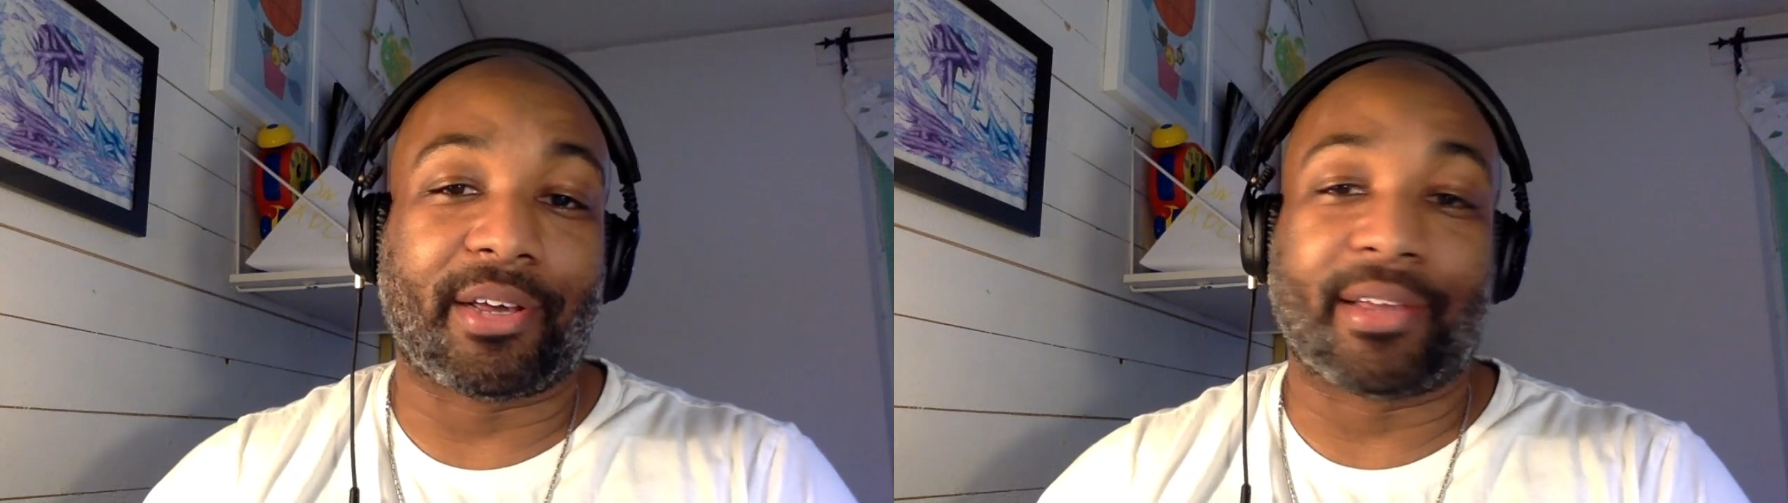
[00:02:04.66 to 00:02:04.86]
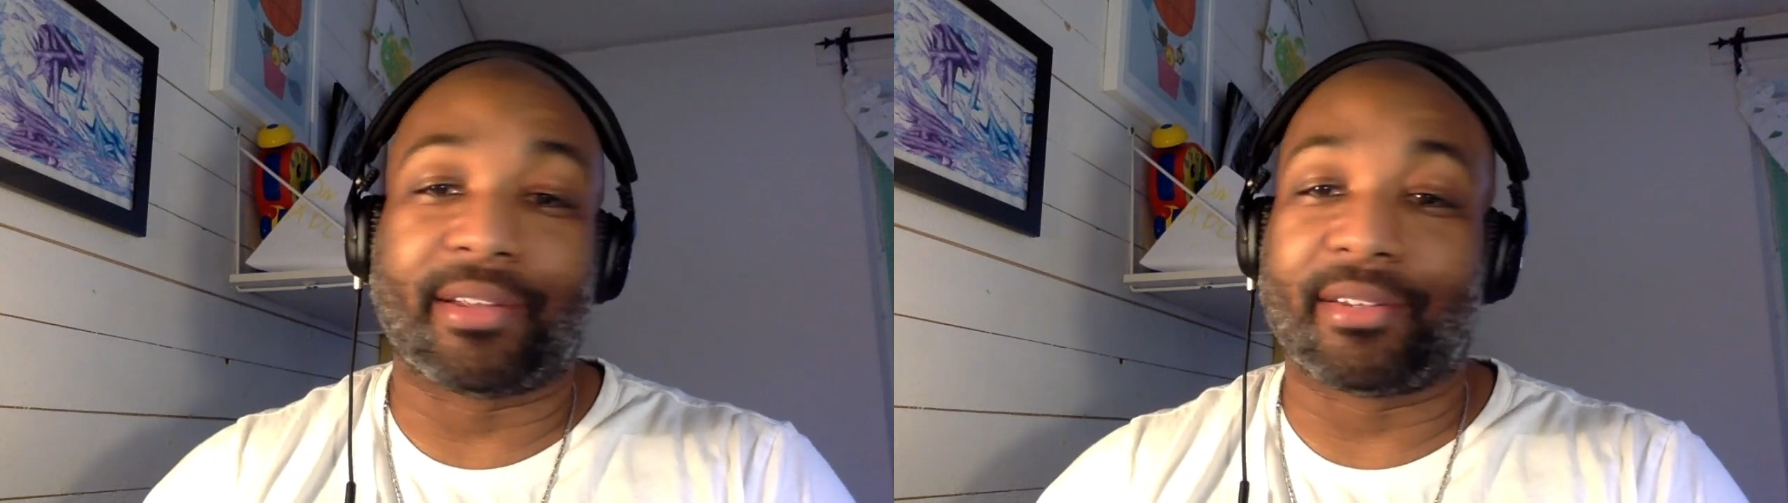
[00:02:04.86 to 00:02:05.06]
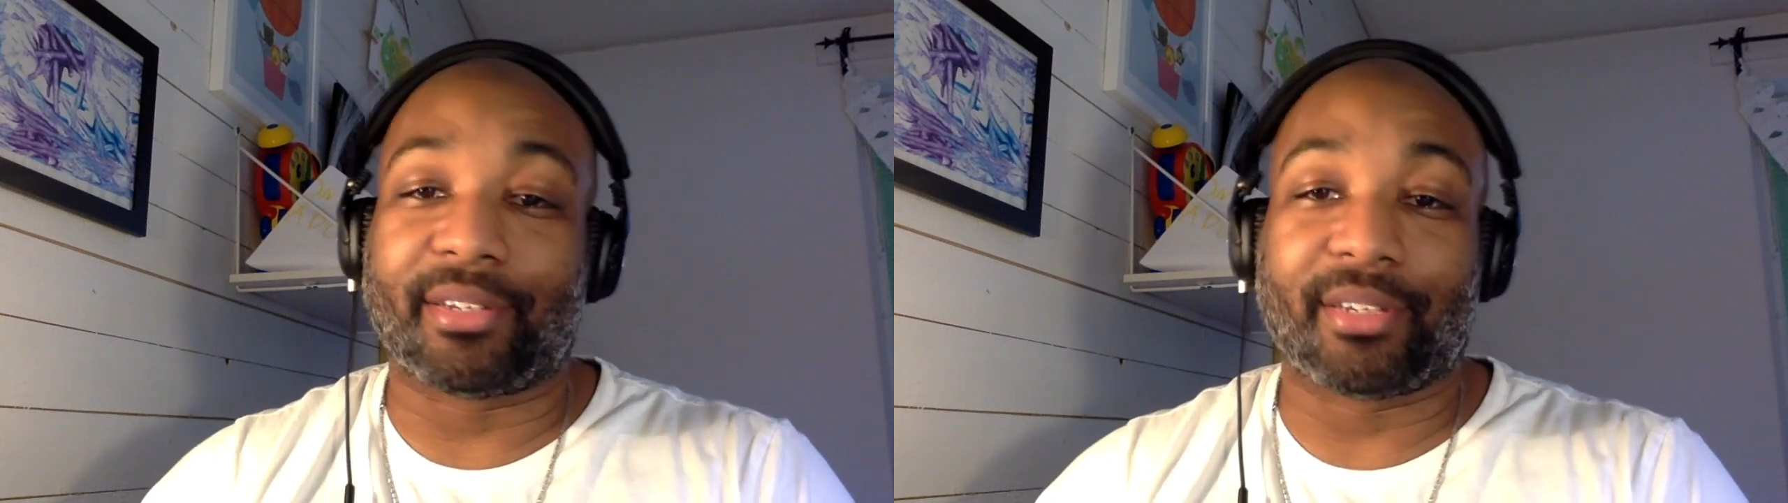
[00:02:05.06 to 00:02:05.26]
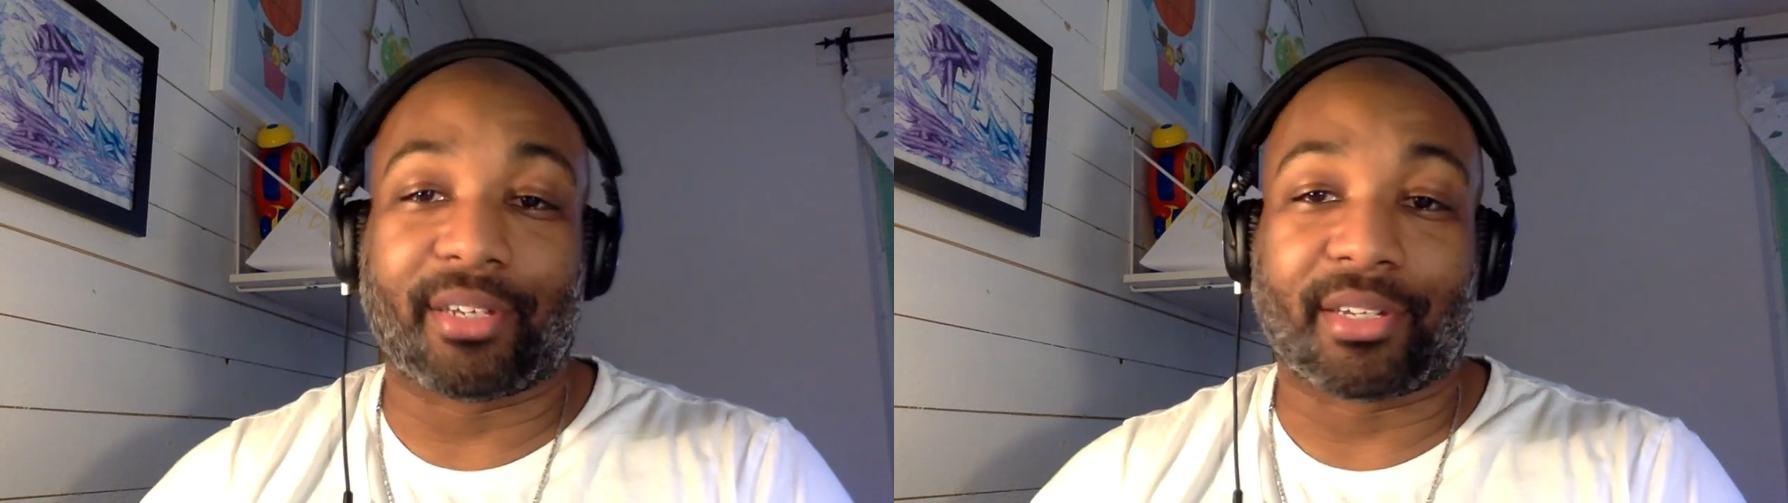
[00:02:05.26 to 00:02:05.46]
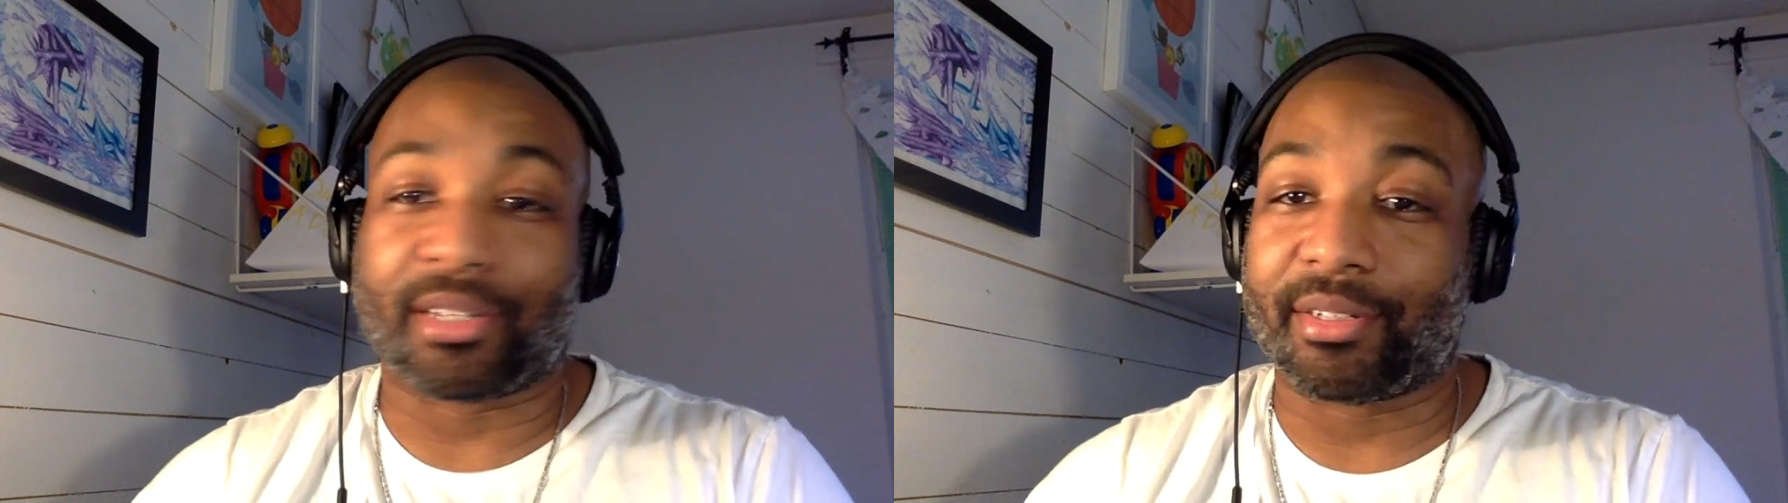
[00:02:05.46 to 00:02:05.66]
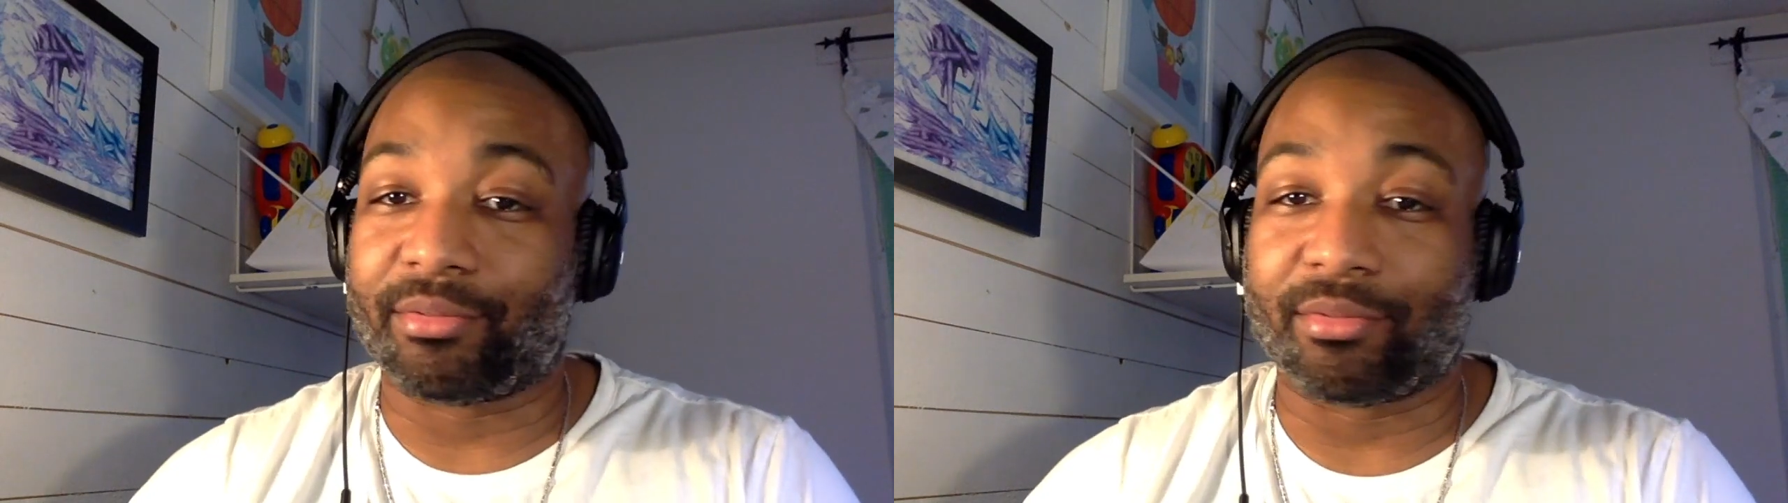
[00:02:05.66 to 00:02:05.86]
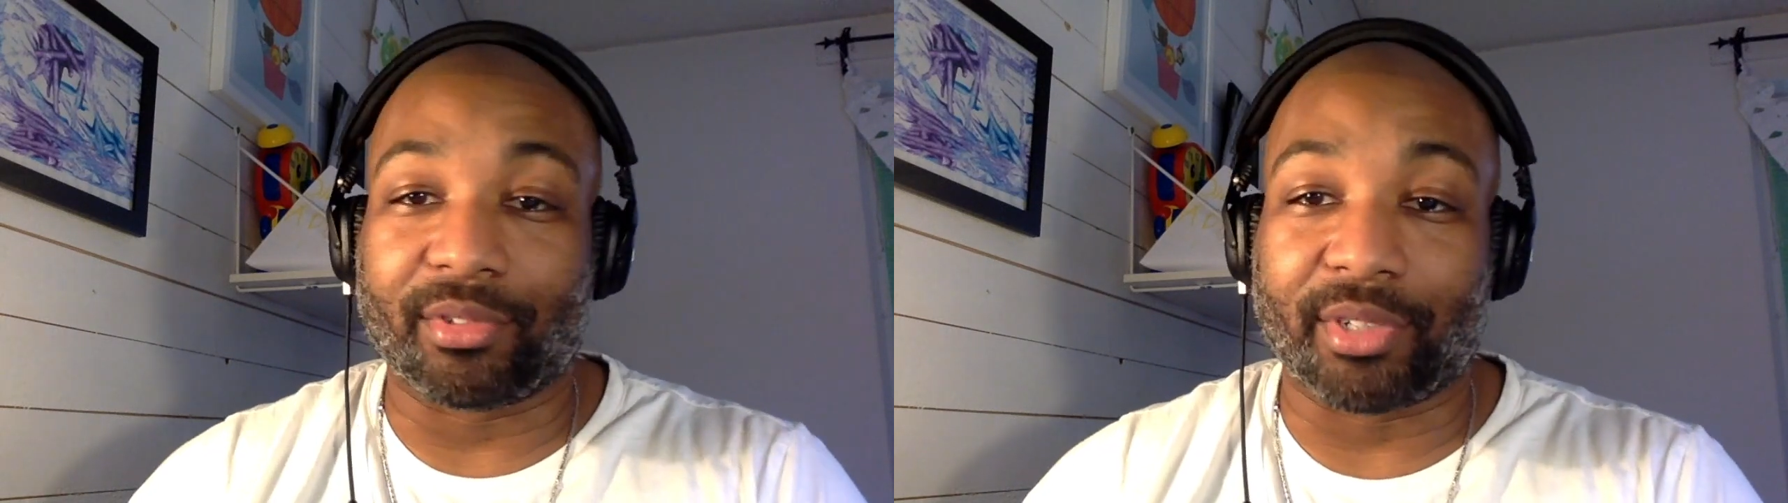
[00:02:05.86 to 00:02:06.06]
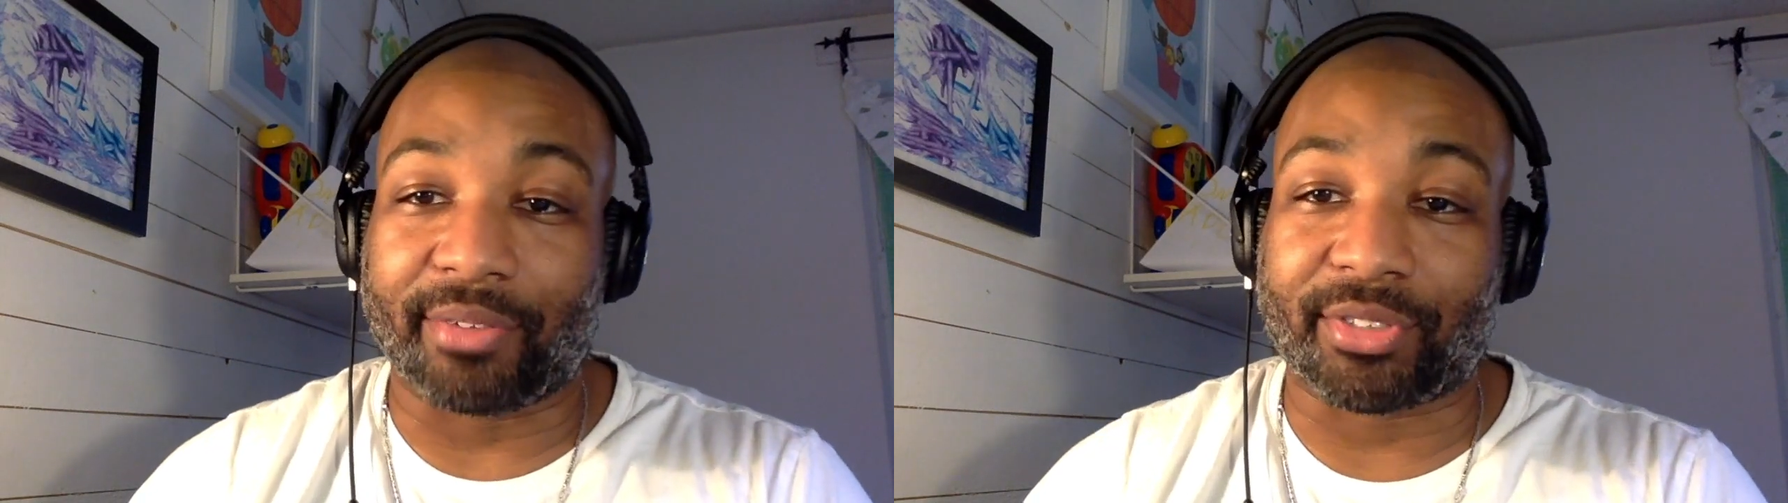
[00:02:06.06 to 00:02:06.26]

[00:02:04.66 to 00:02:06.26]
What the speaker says: And he left